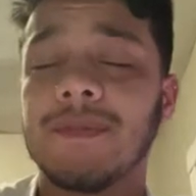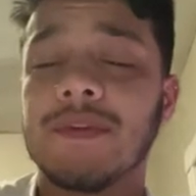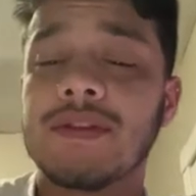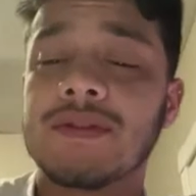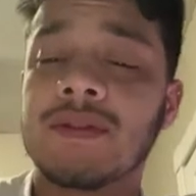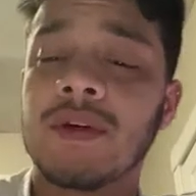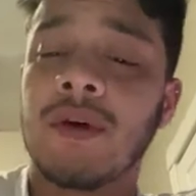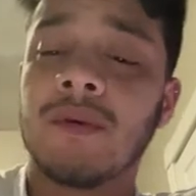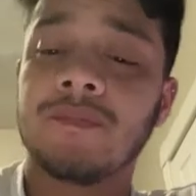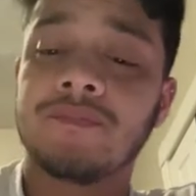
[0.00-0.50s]

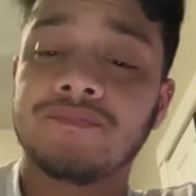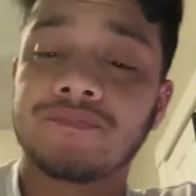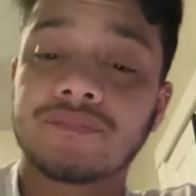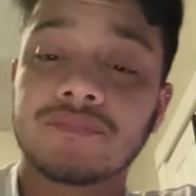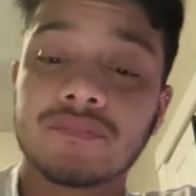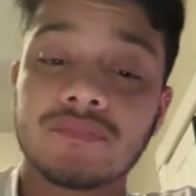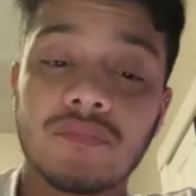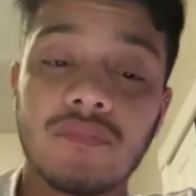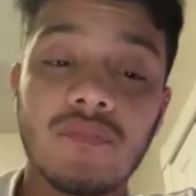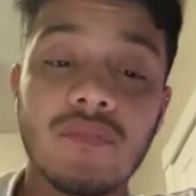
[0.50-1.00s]
So,
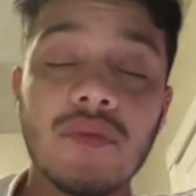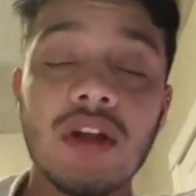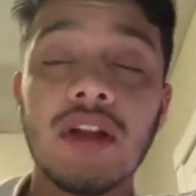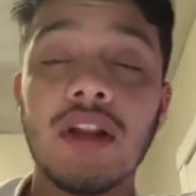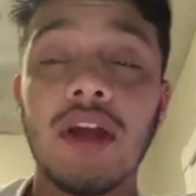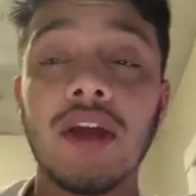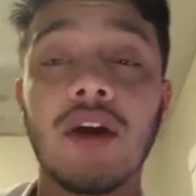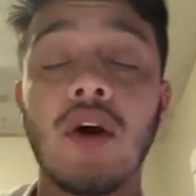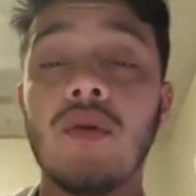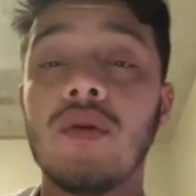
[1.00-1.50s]

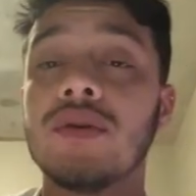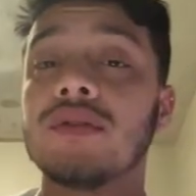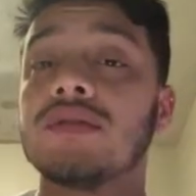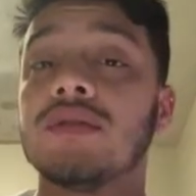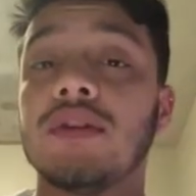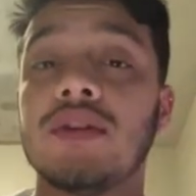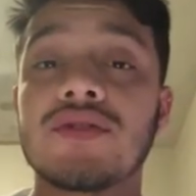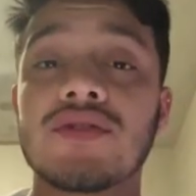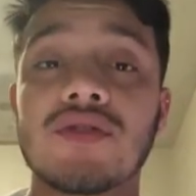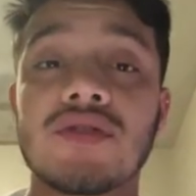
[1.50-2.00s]
like always,
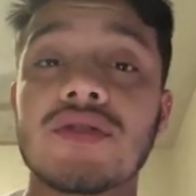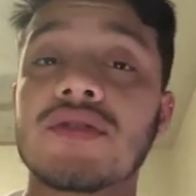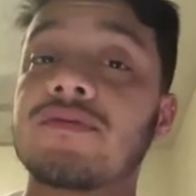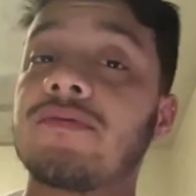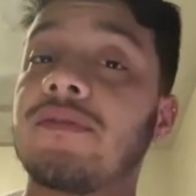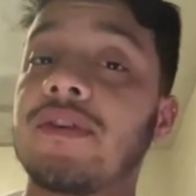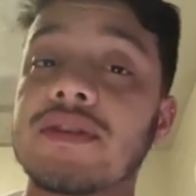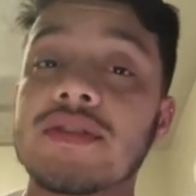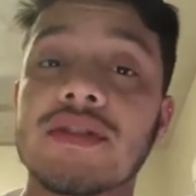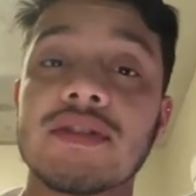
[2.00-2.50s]
let's
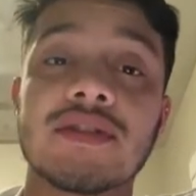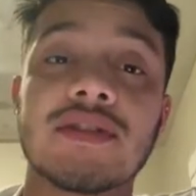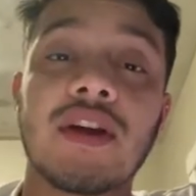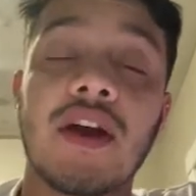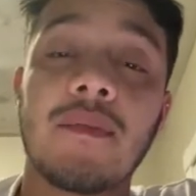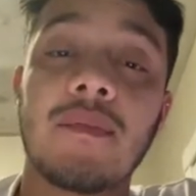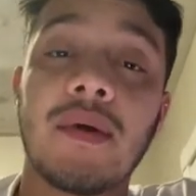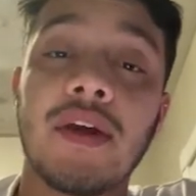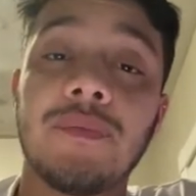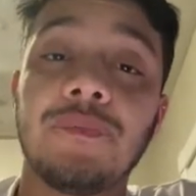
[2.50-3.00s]
just first
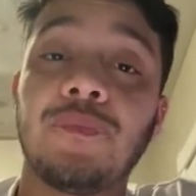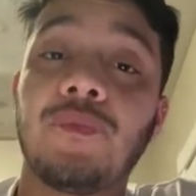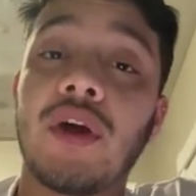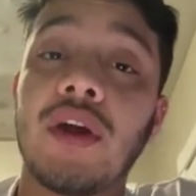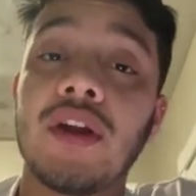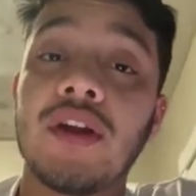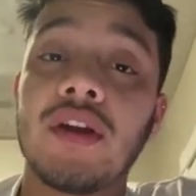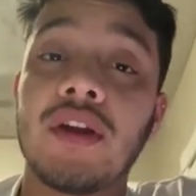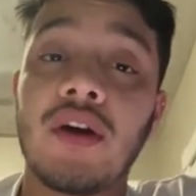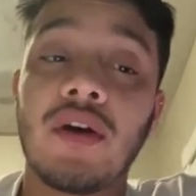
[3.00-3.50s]
start by
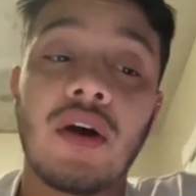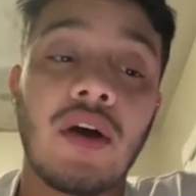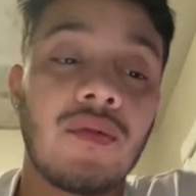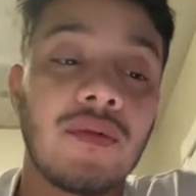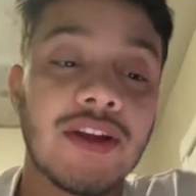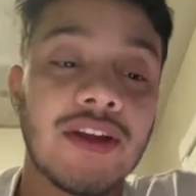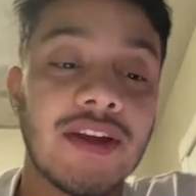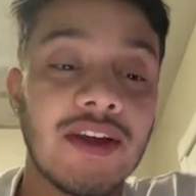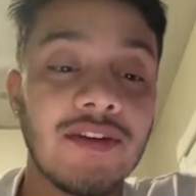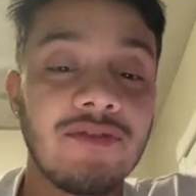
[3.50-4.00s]
writing out
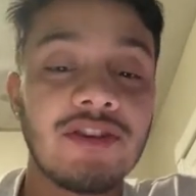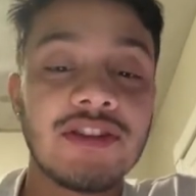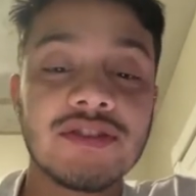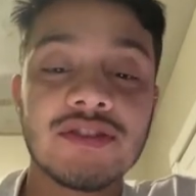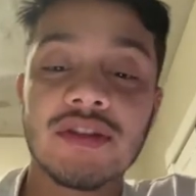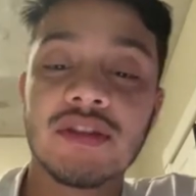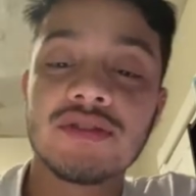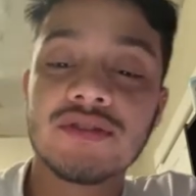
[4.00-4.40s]
our givens.